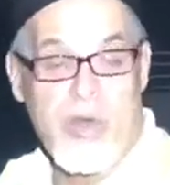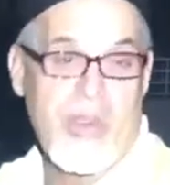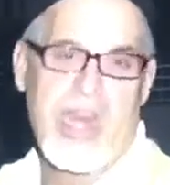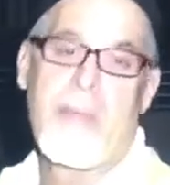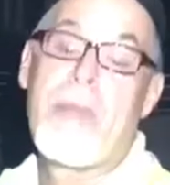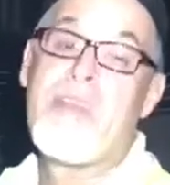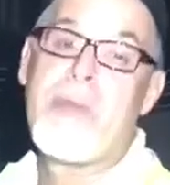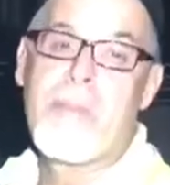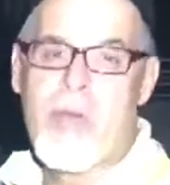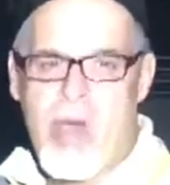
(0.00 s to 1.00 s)
We already
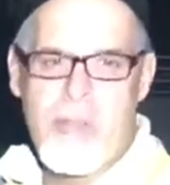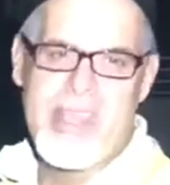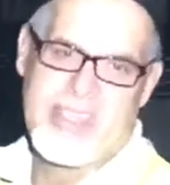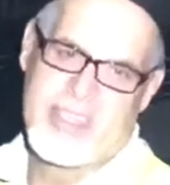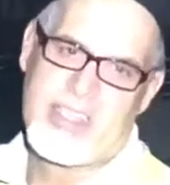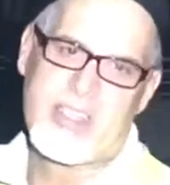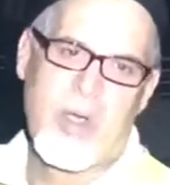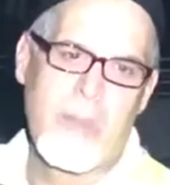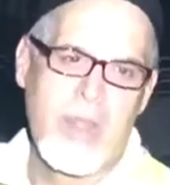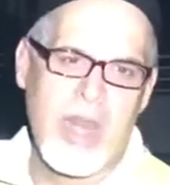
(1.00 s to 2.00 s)
even promised this
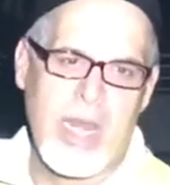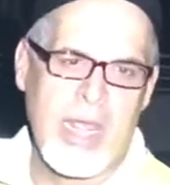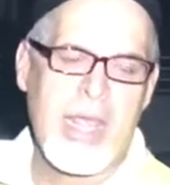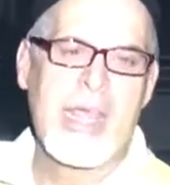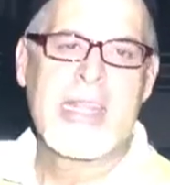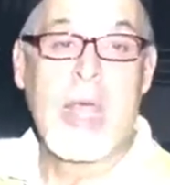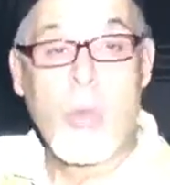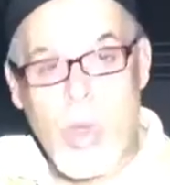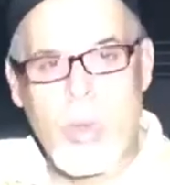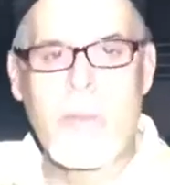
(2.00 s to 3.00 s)
community that
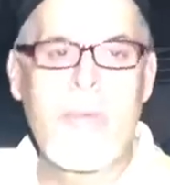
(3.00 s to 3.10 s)
we will